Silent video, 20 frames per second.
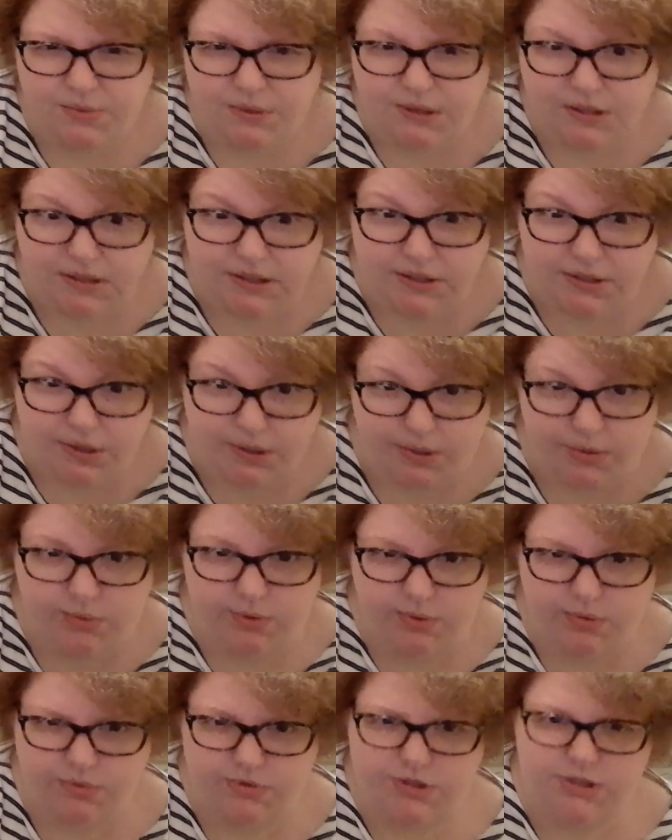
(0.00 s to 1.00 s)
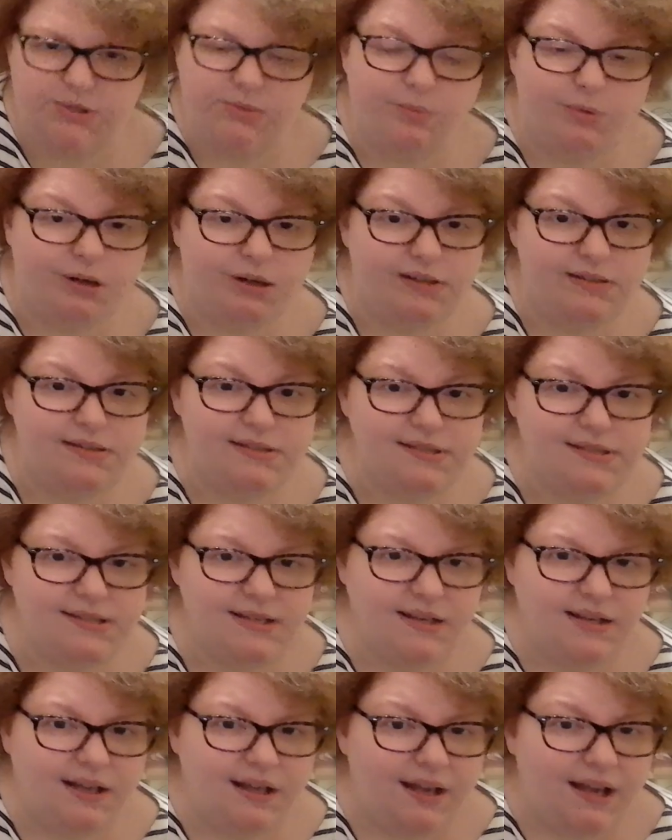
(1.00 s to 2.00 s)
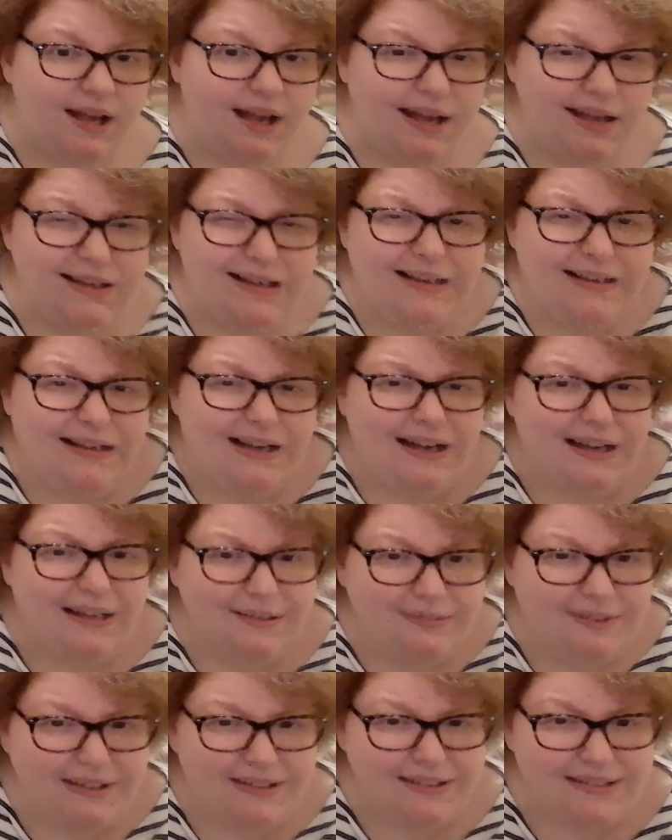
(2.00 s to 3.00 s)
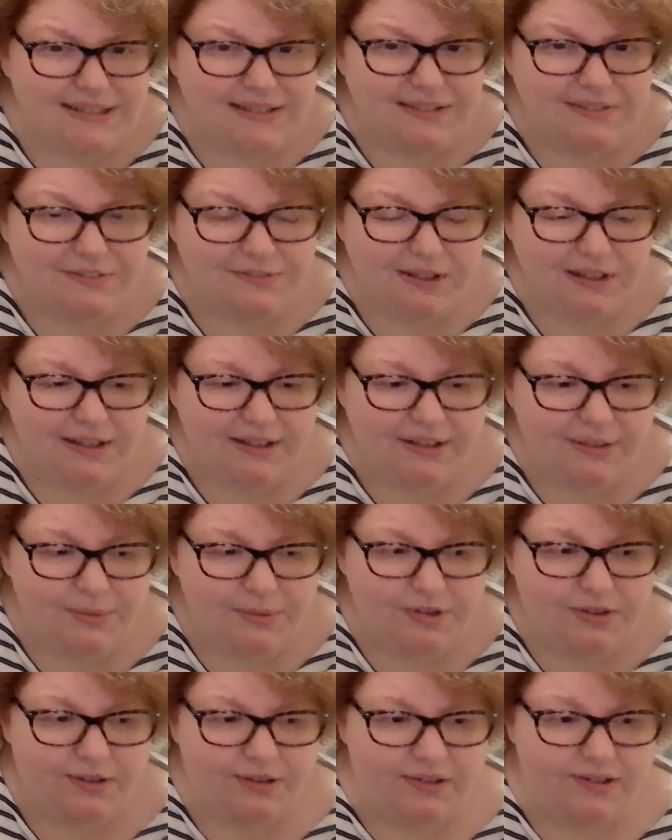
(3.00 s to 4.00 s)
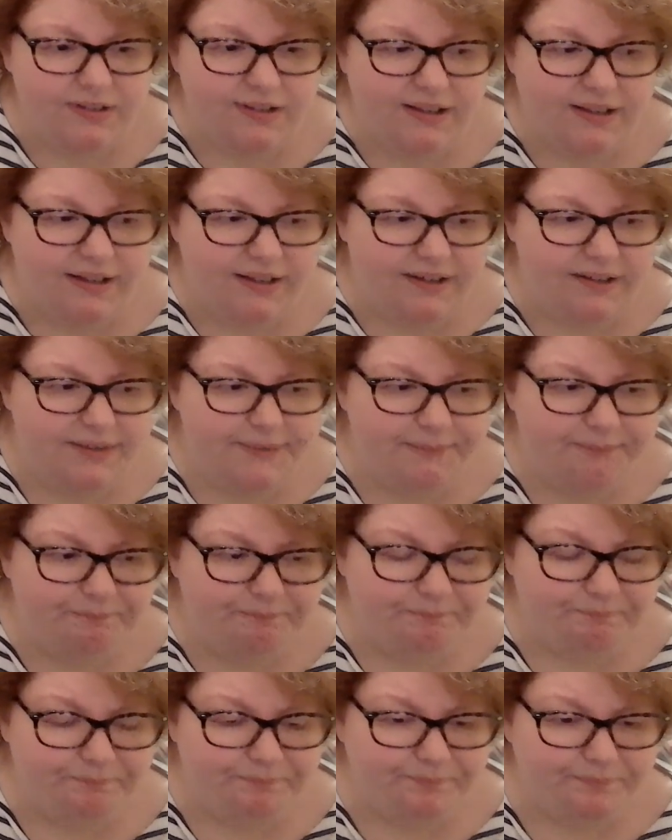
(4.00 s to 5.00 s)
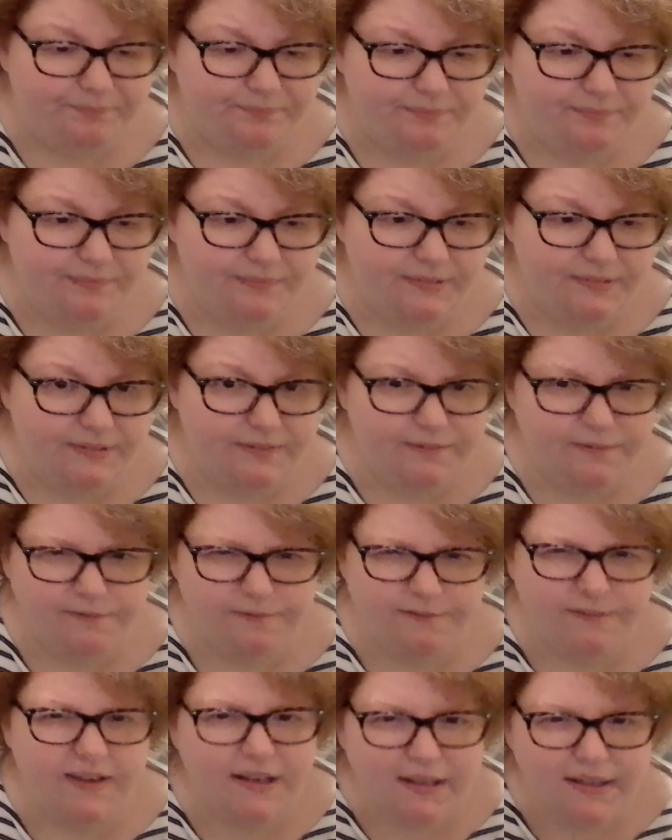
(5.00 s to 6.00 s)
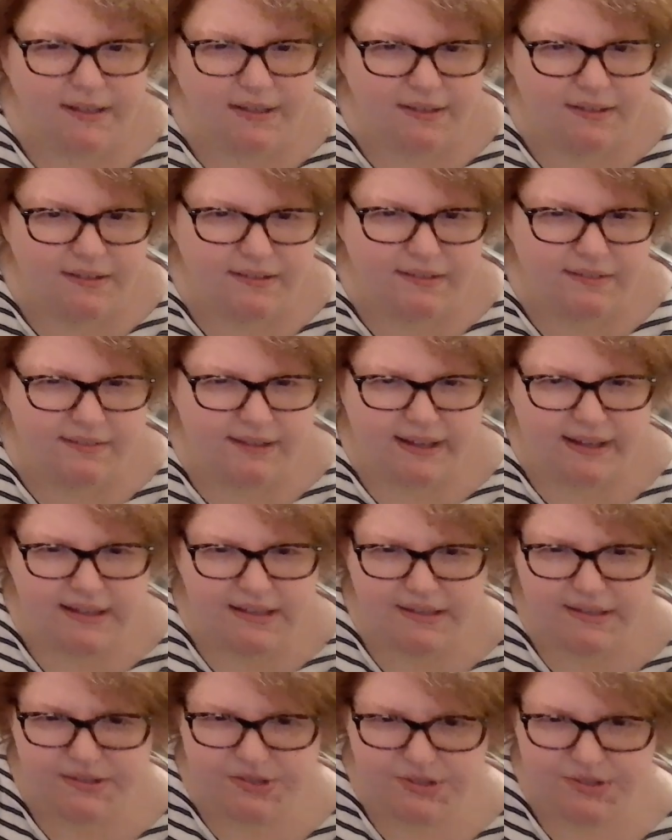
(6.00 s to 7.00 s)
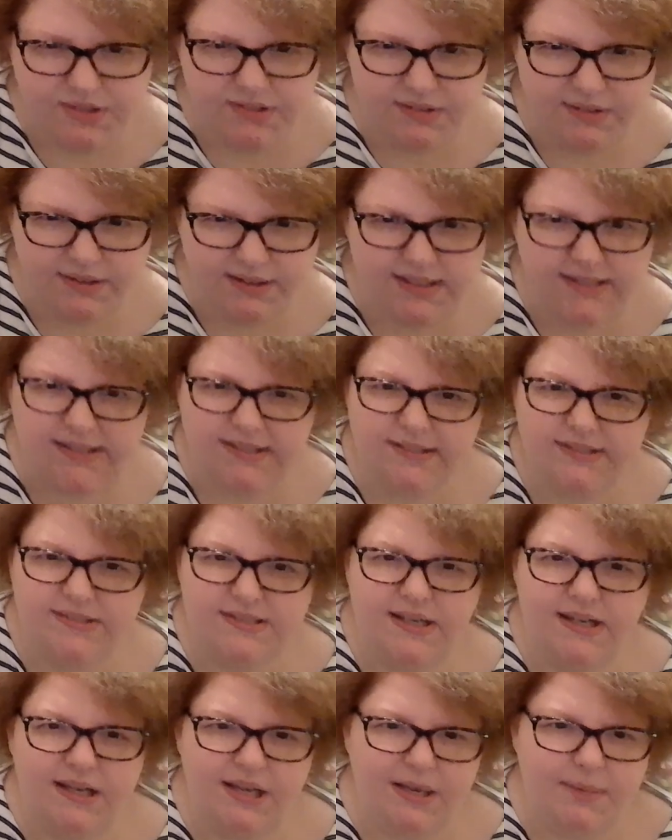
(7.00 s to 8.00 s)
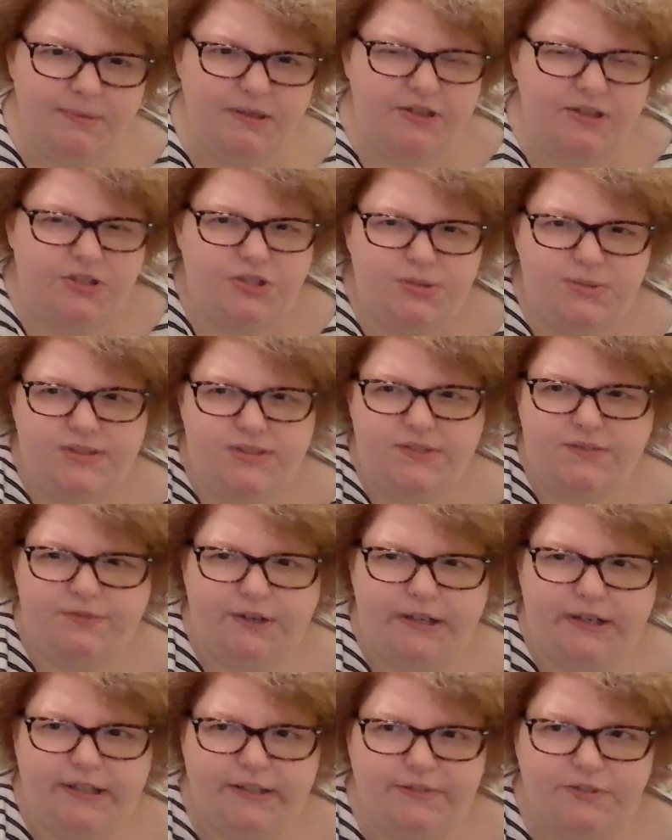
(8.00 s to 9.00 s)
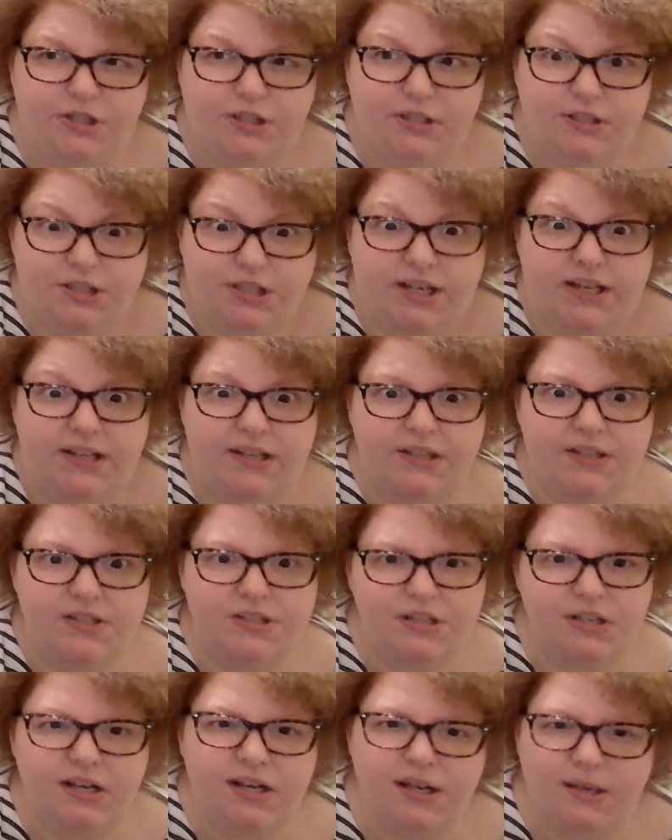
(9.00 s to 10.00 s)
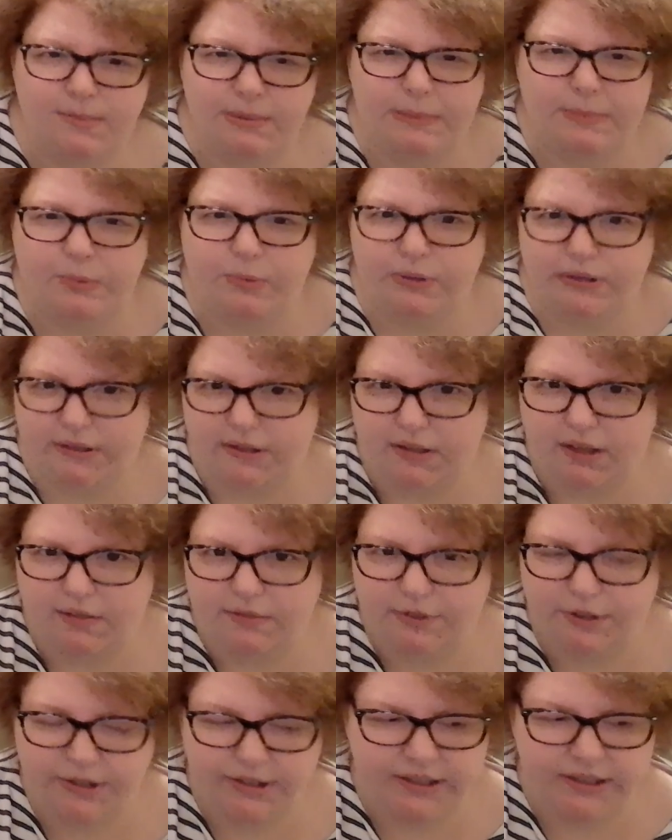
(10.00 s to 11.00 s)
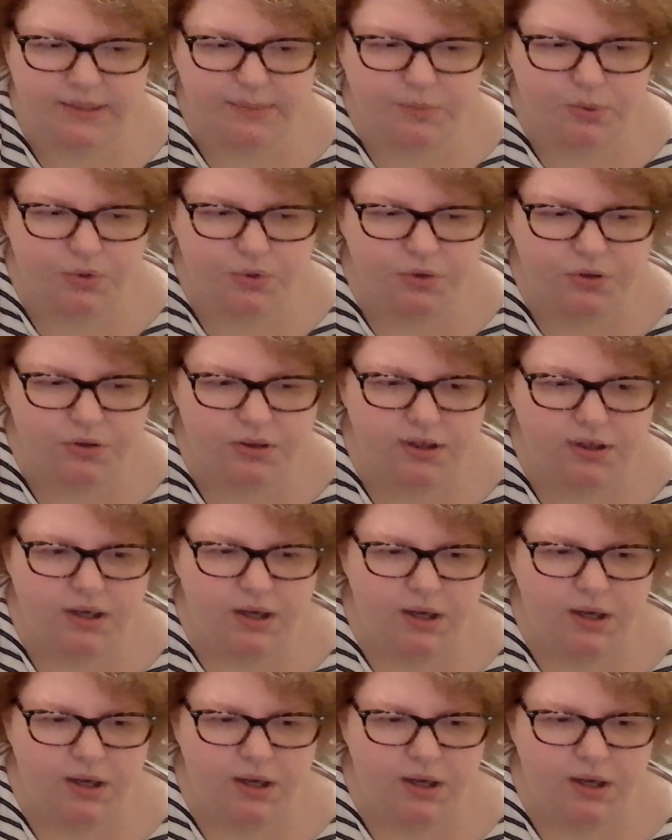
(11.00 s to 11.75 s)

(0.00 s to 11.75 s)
really know who she was. And I kind of identified with her, like, faking liking certain things because she was afraid if she changed, people wouldn't love her anymore.